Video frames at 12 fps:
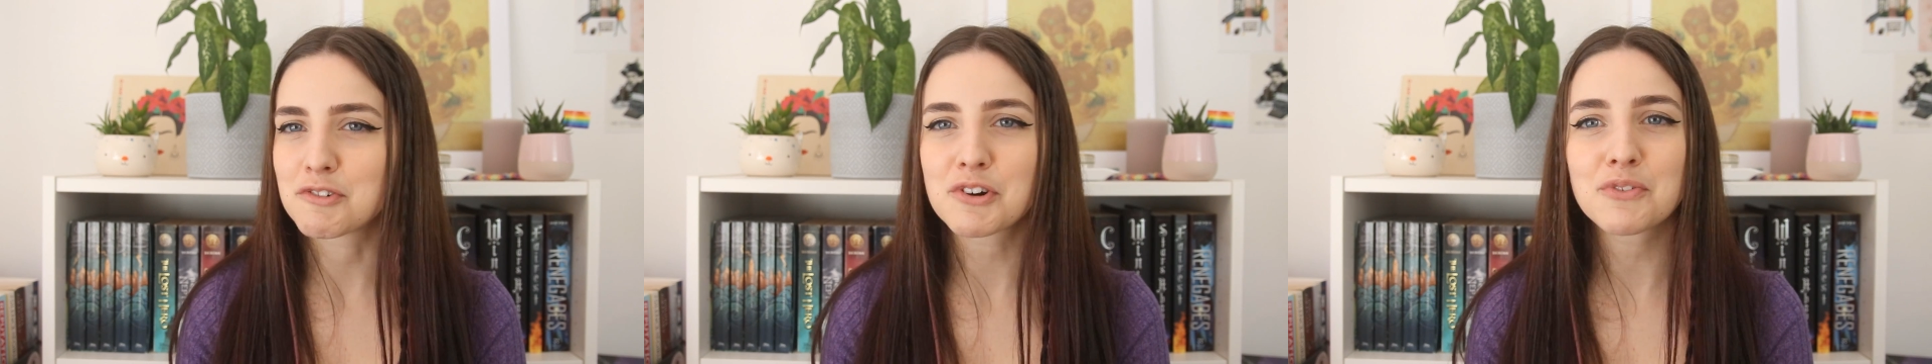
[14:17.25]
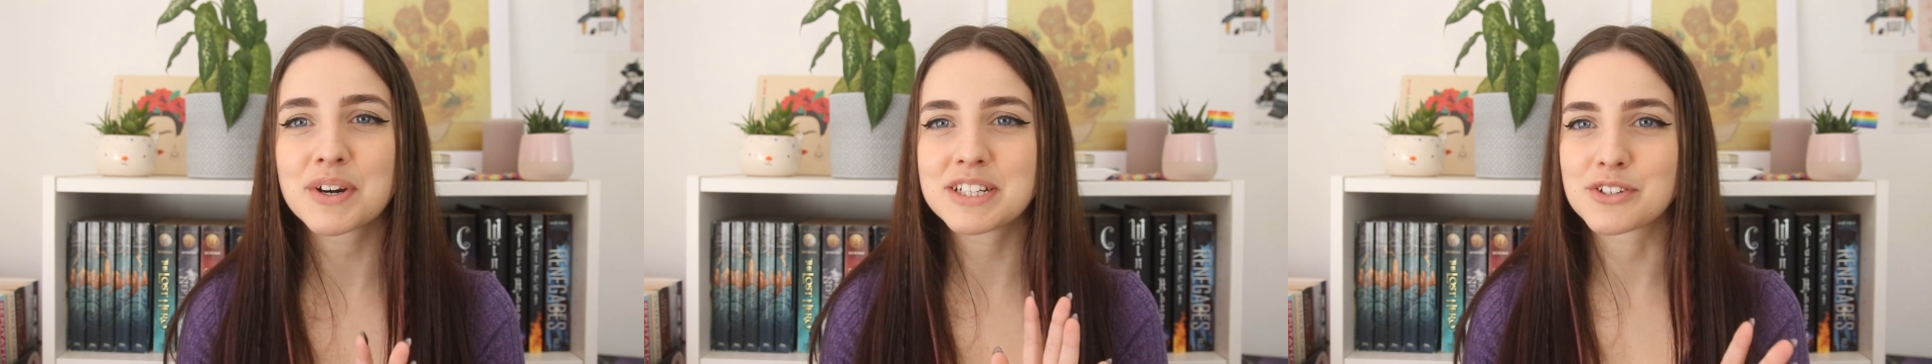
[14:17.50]
I've
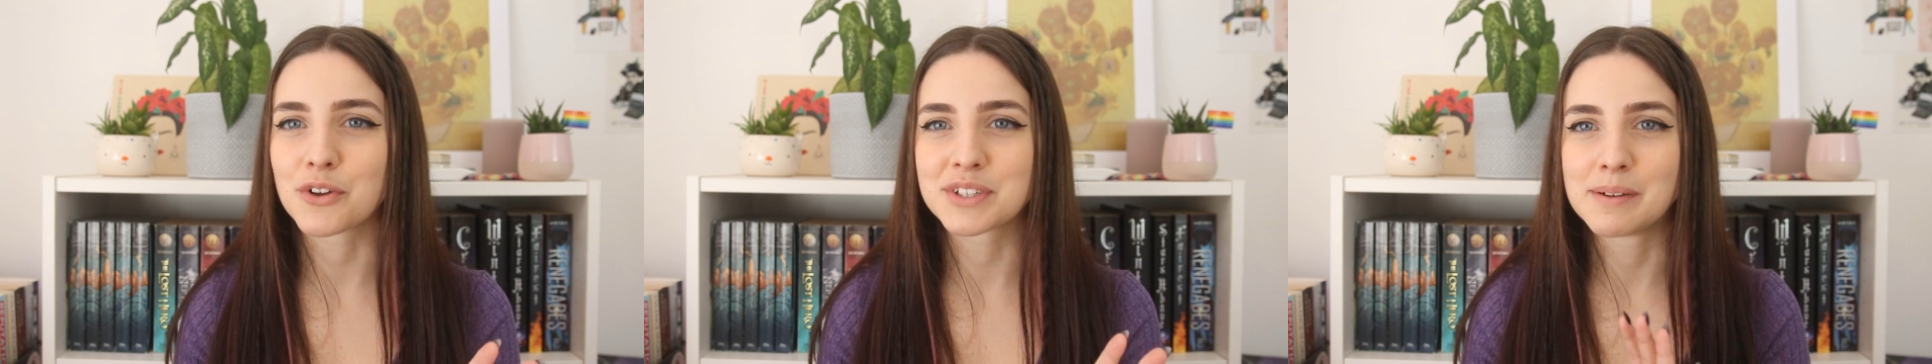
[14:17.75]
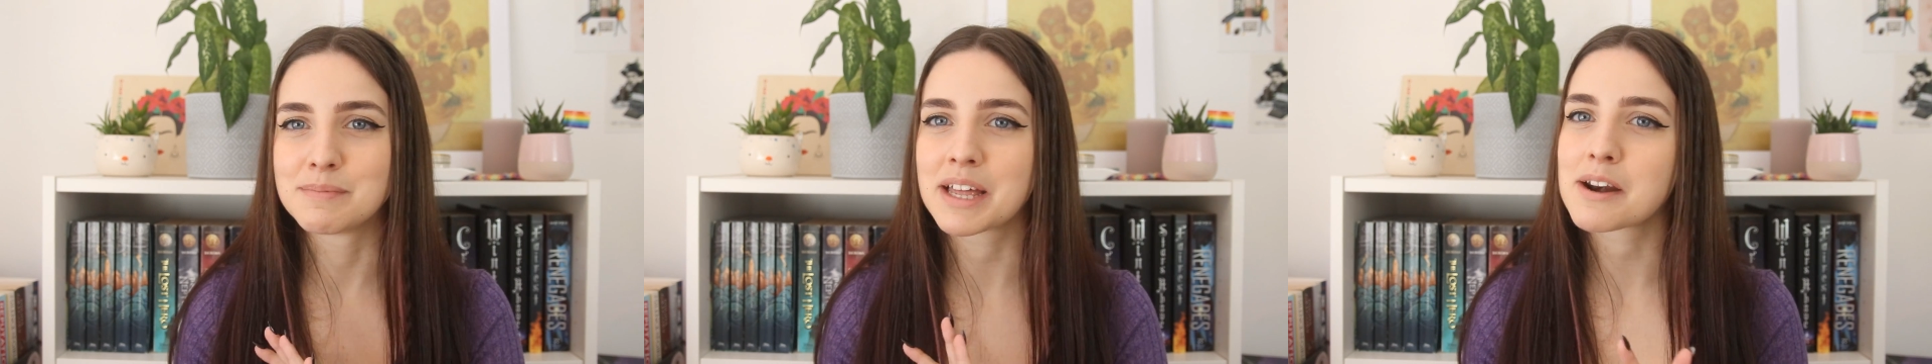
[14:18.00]
already told
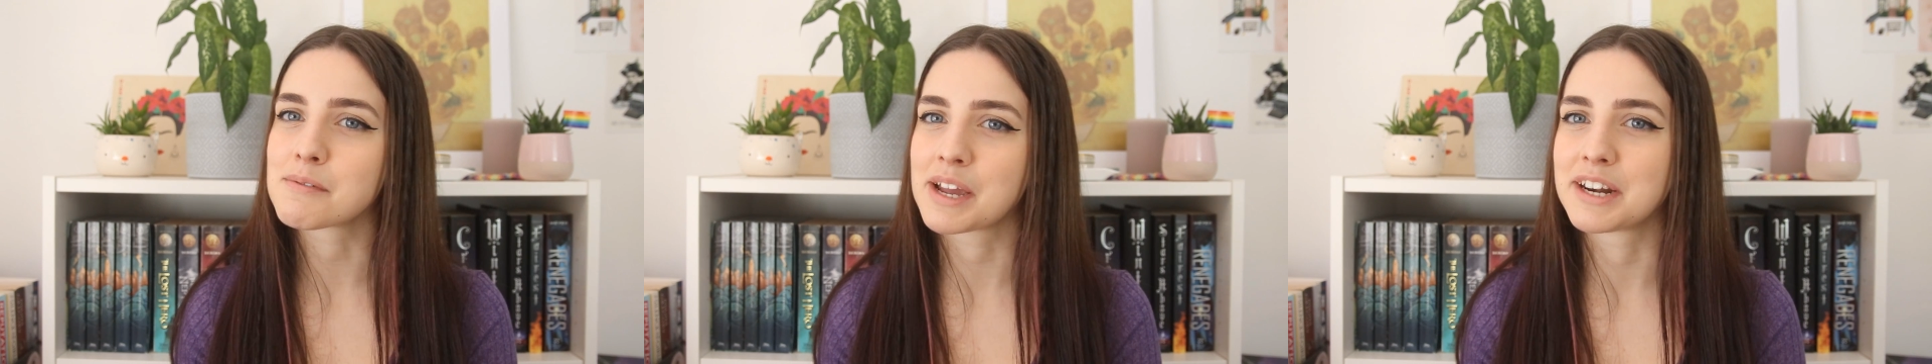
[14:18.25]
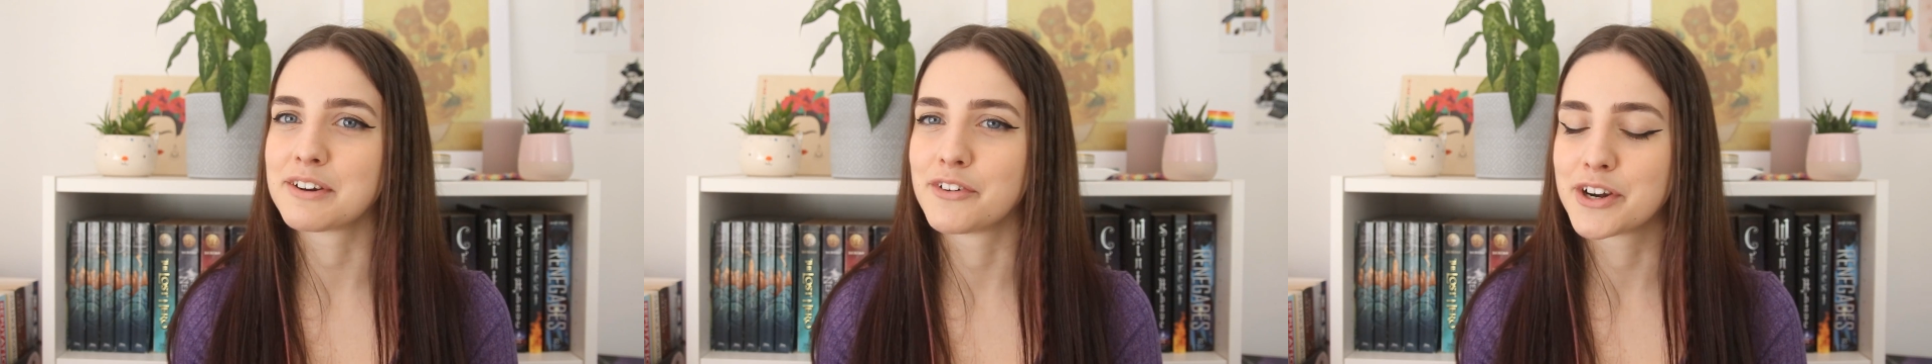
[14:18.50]
him that I'm
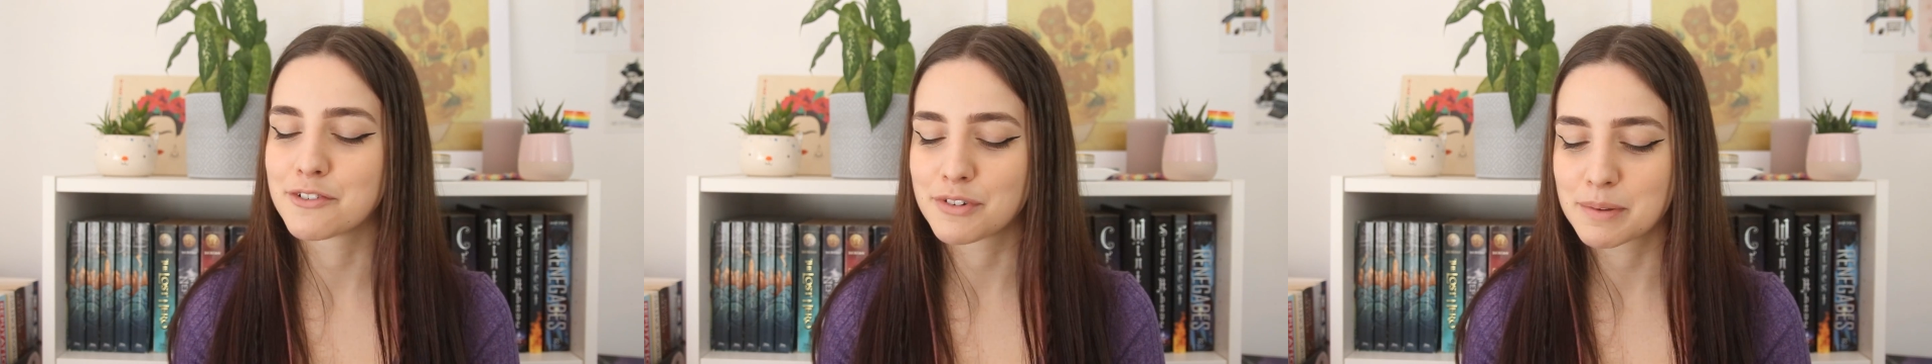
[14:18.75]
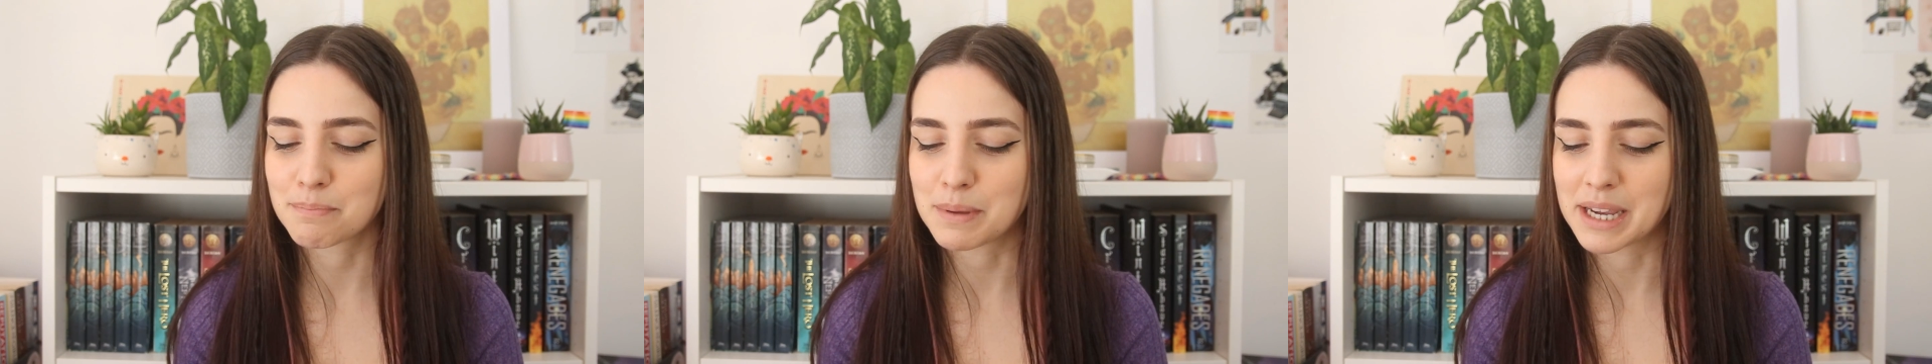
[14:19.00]
getting rid of it